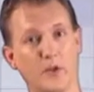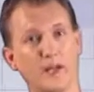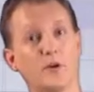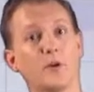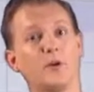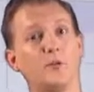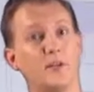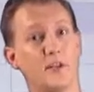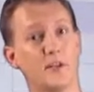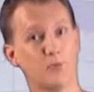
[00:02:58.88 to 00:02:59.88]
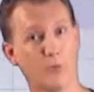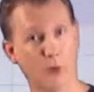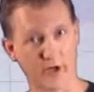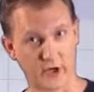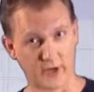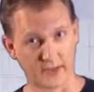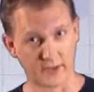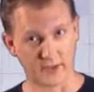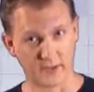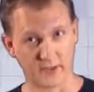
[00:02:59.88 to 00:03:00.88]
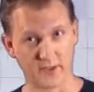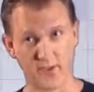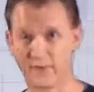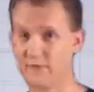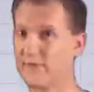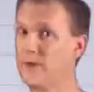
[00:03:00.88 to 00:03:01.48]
we need to include the decimal point in our answer. Now if you've